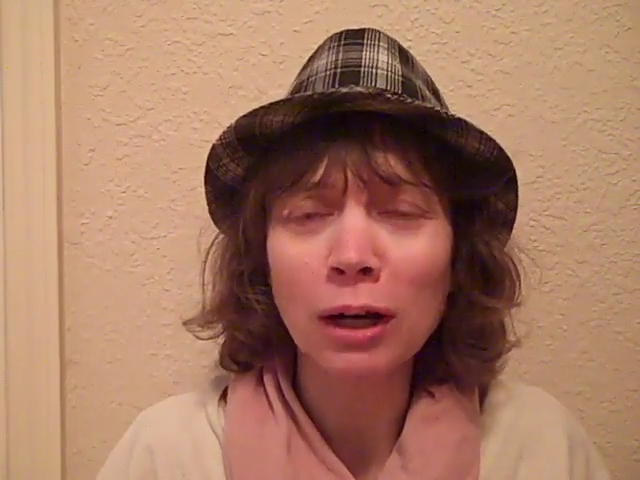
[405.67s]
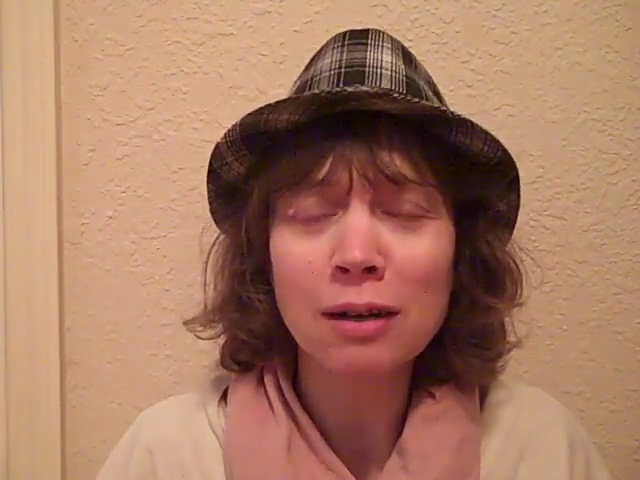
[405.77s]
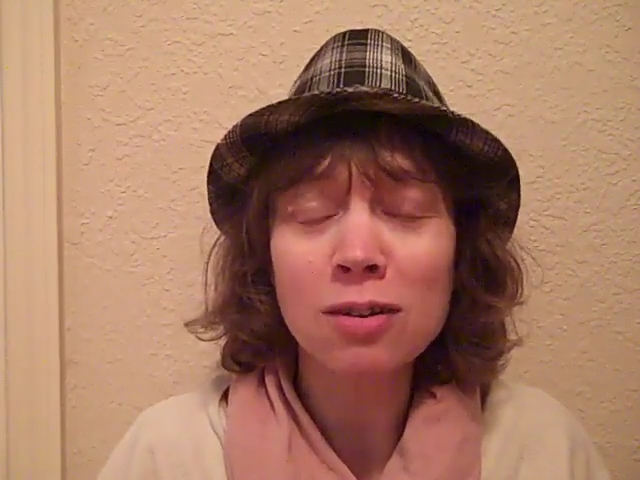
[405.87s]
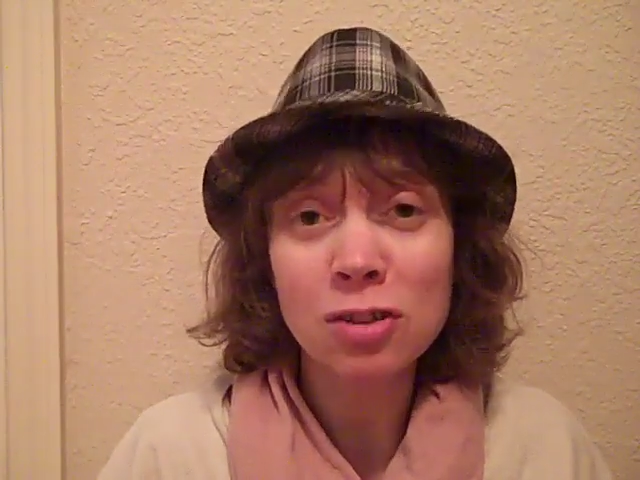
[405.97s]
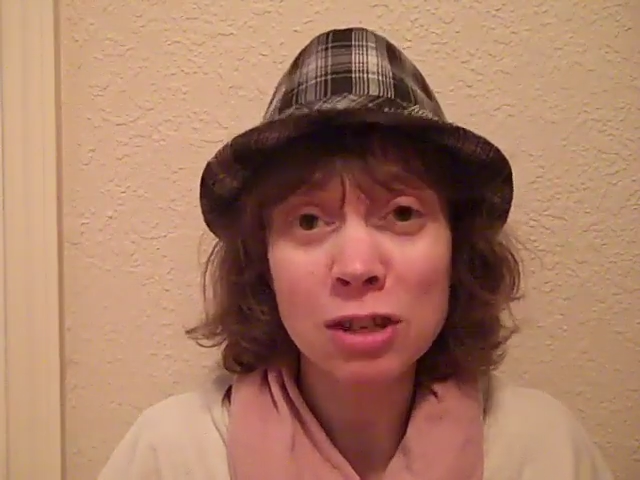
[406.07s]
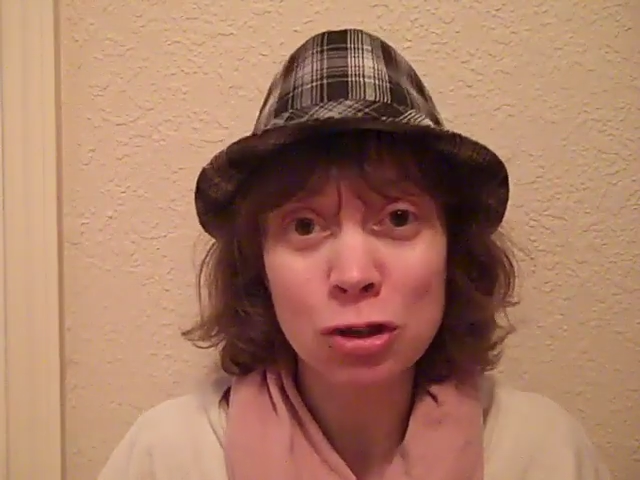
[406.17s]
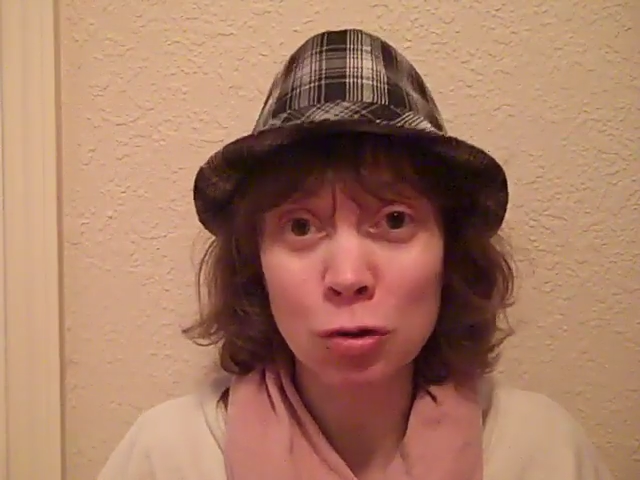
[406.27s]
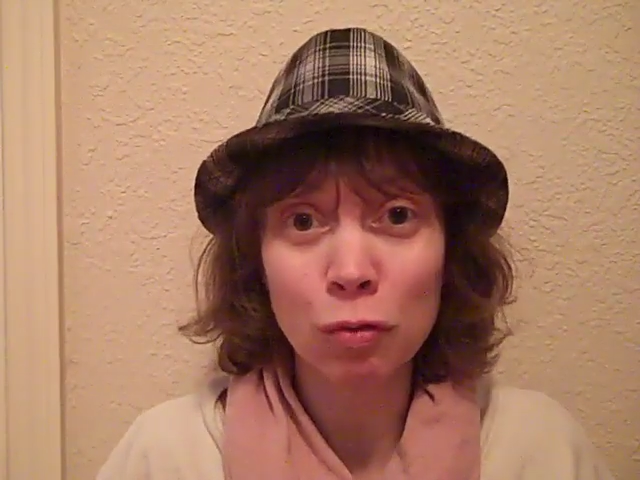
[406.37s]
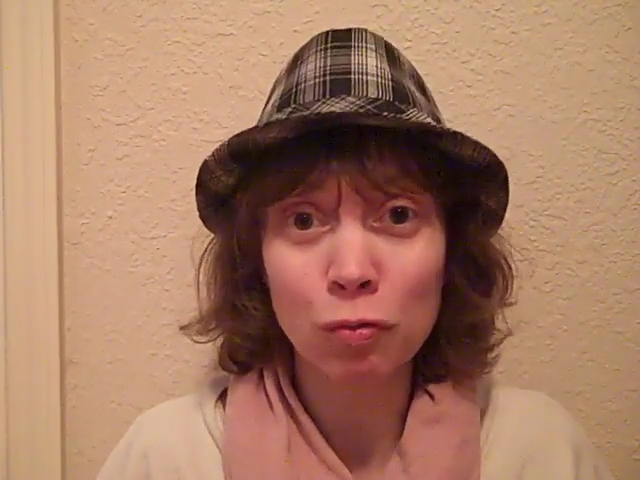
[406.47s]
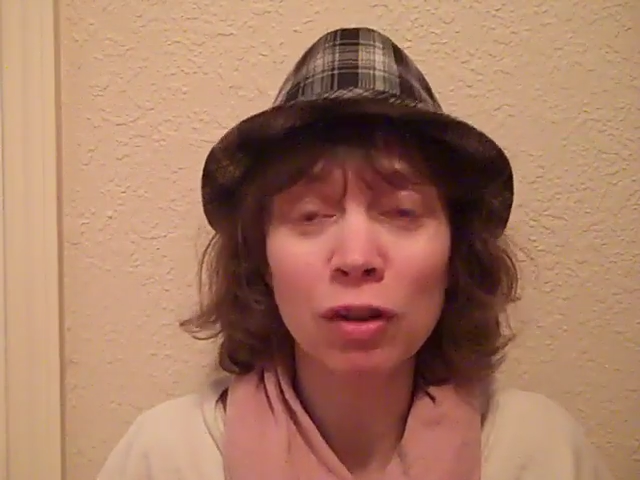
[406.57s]
And it just
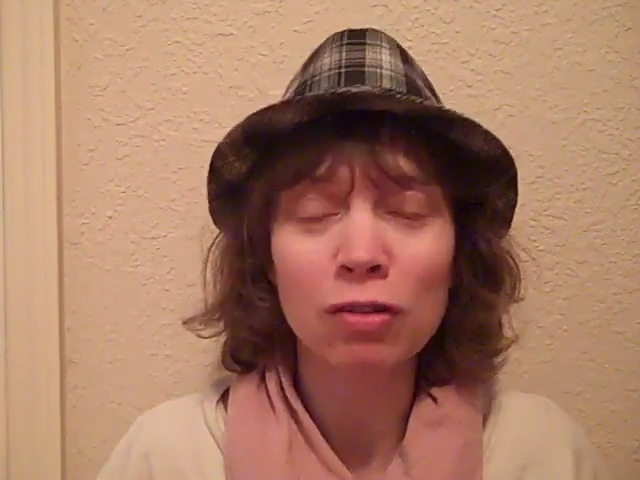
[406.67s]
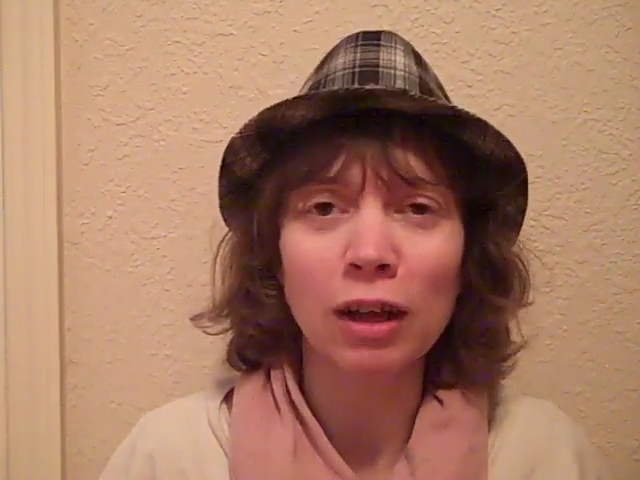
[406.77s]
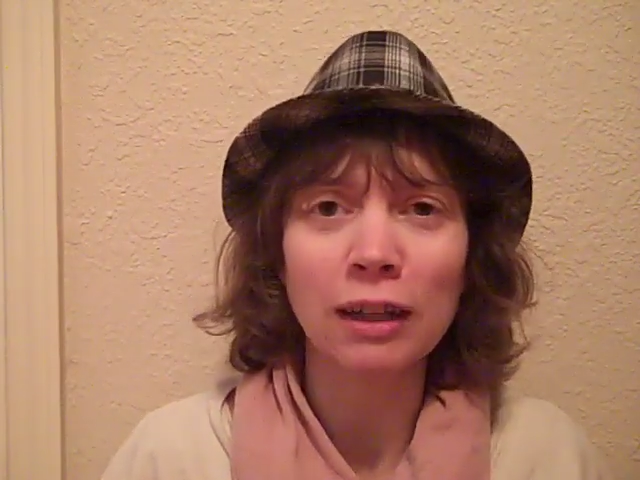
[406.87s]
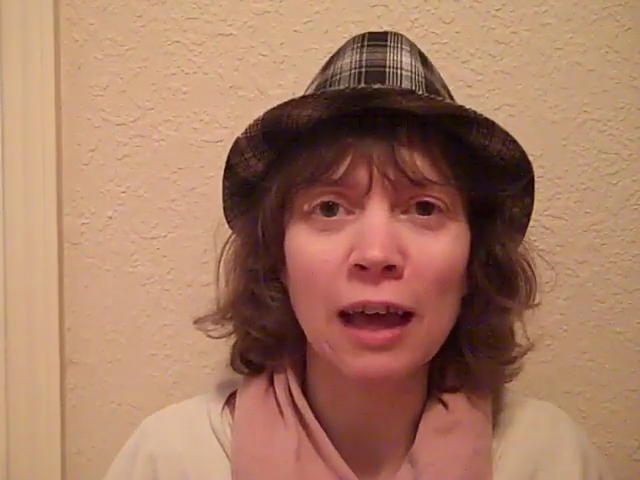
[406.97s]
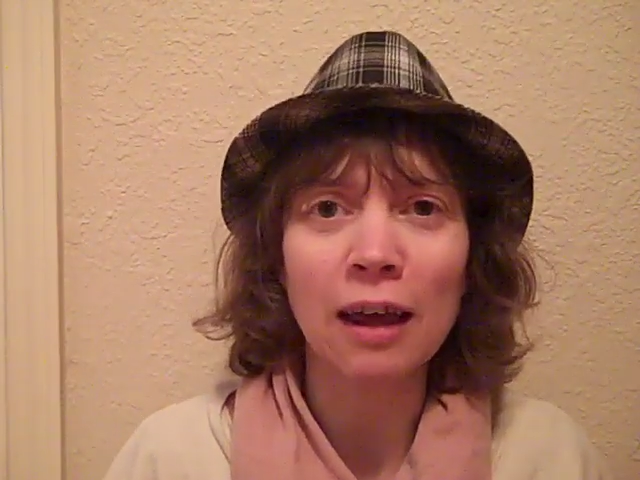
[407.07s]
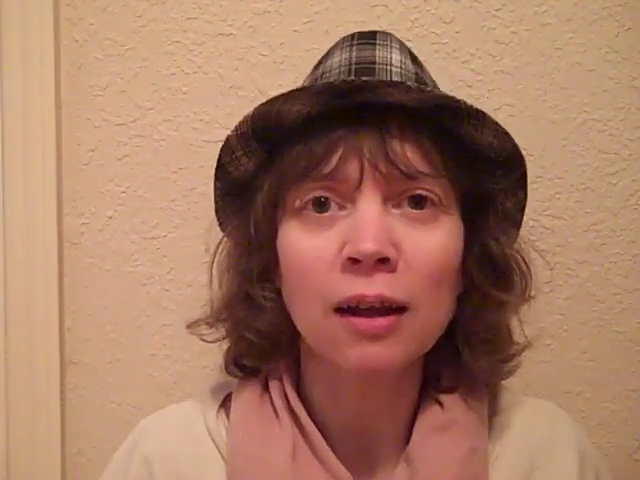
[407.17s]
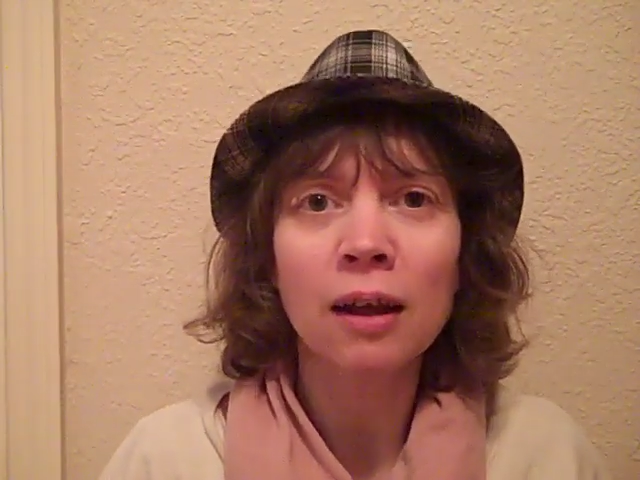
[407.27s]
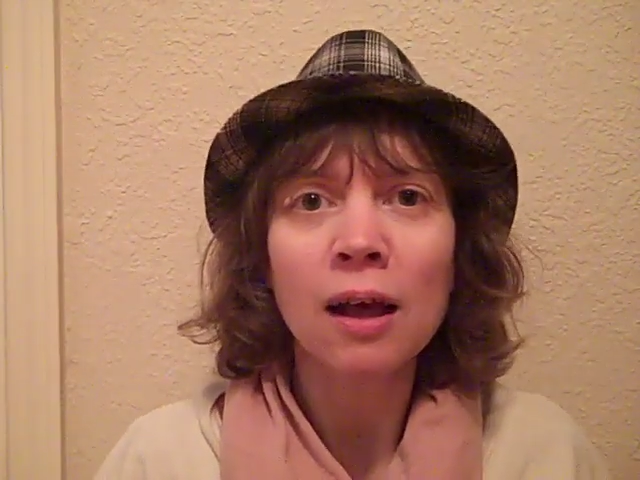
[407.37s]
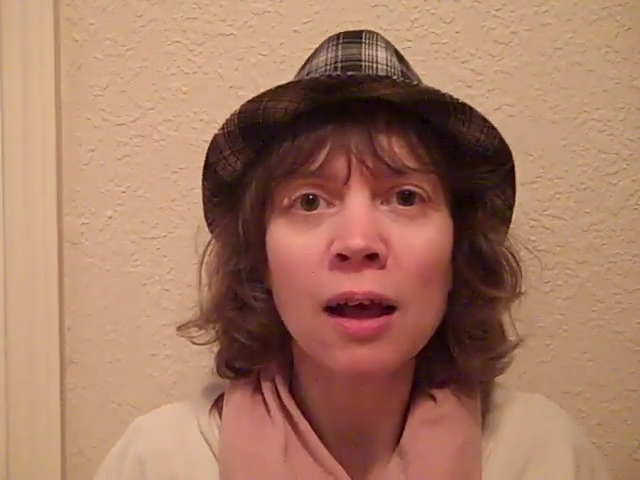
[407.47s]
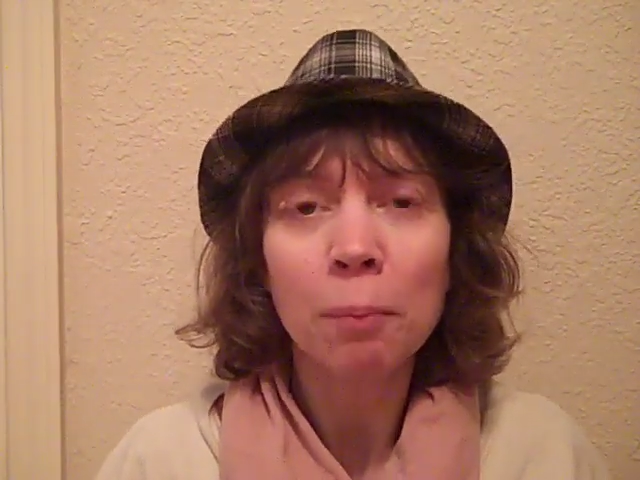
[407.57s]
sort of feels like that.
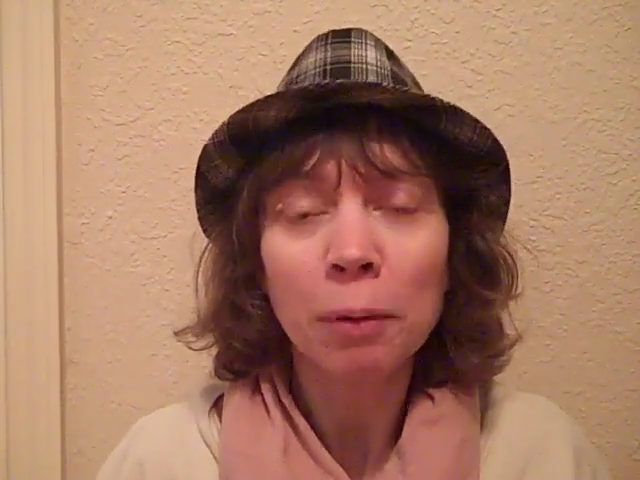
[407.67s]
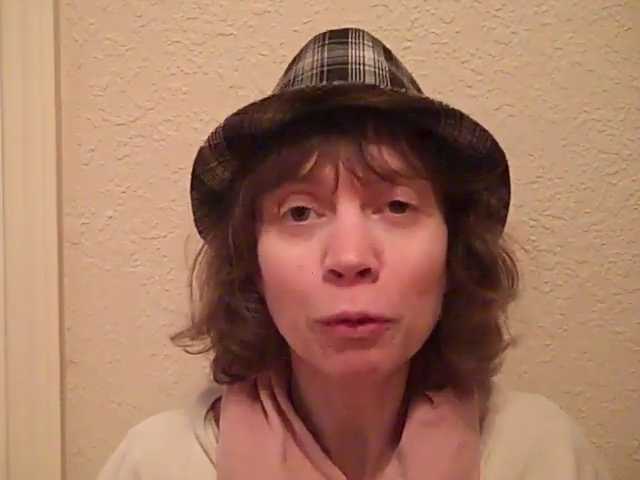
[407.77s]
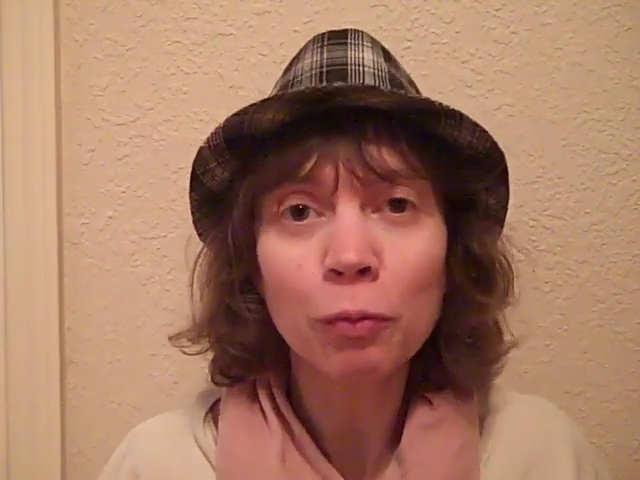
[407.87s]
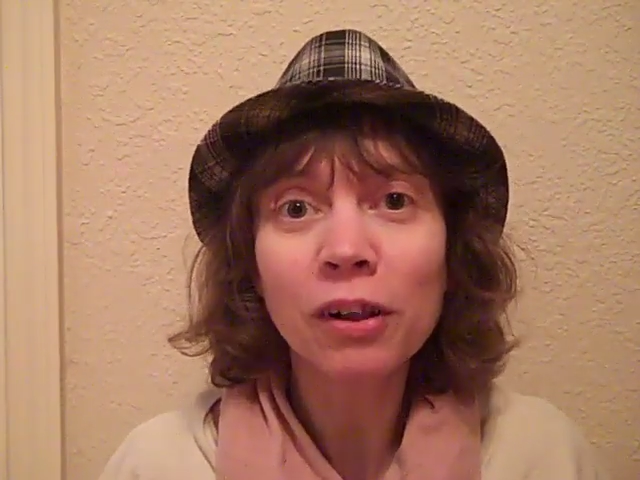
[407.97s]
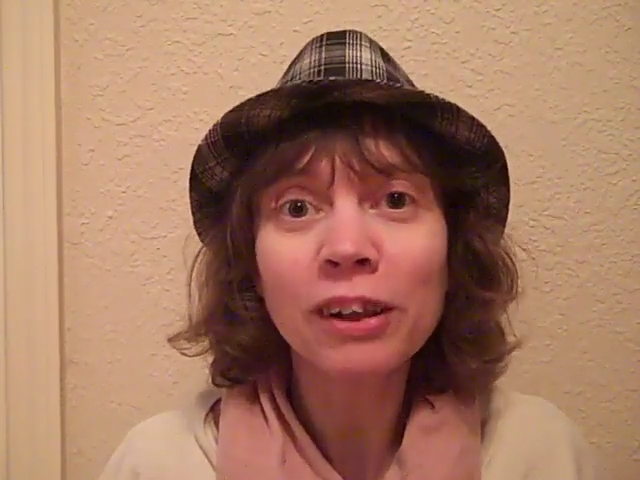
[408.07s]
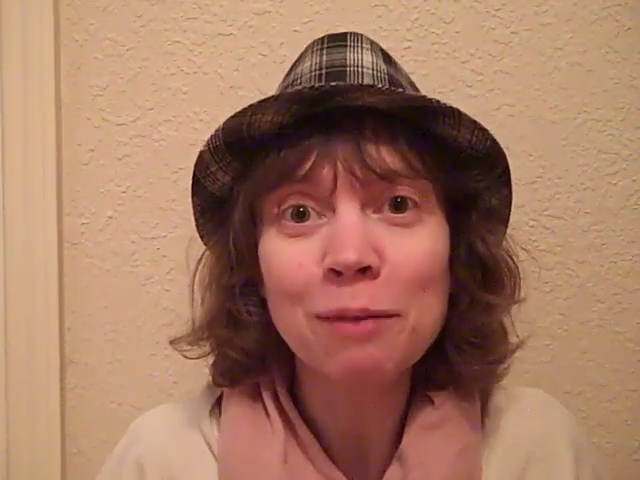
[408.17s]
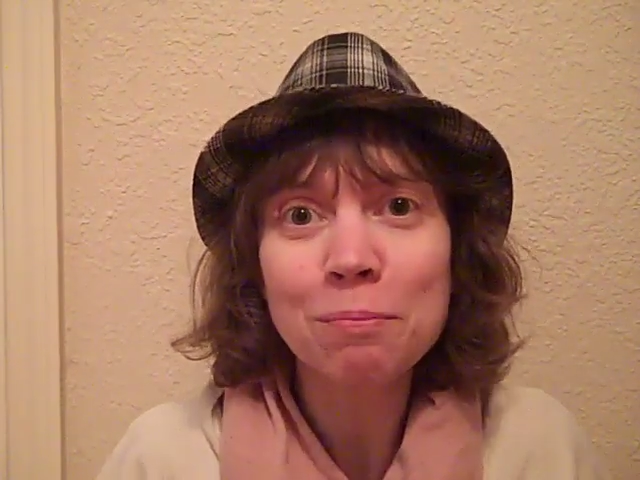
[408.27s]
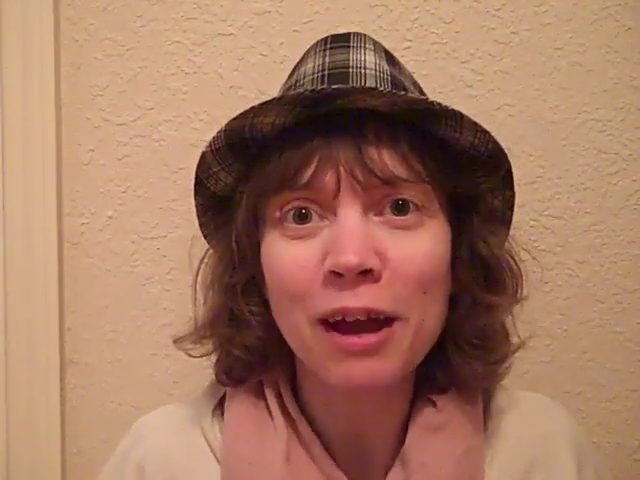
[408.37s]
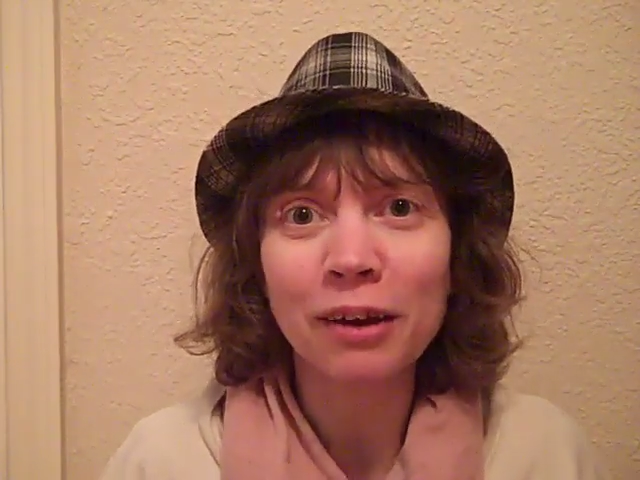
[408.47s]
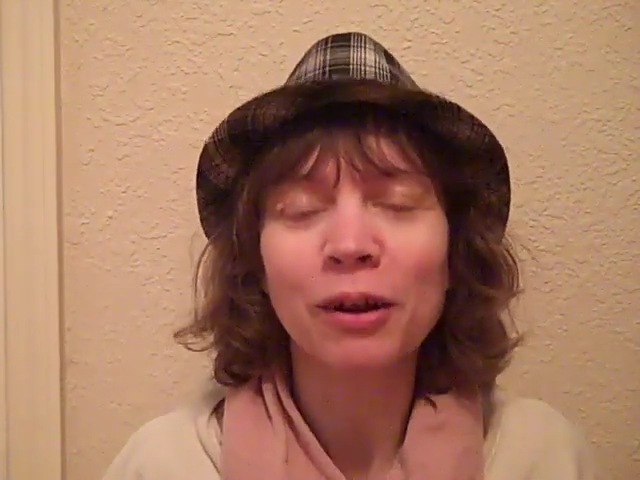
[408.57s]
But it will
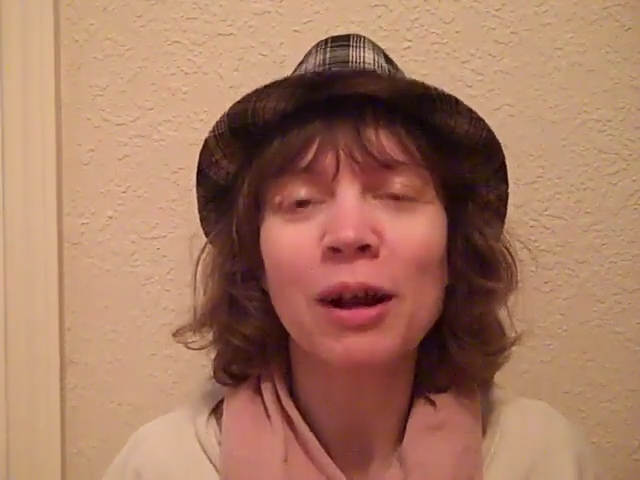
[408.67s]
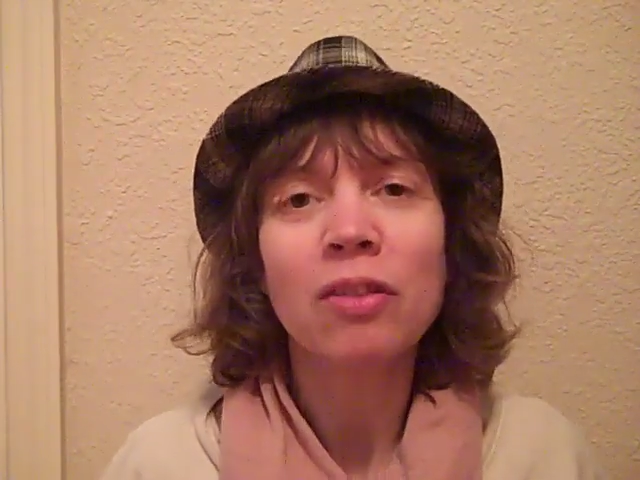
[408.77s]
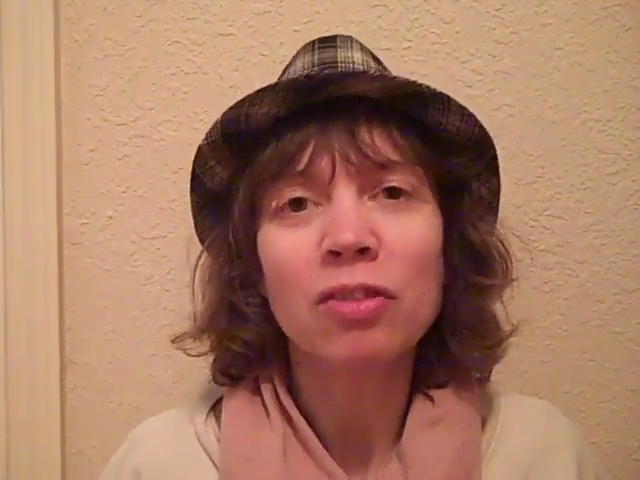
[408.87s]
get better.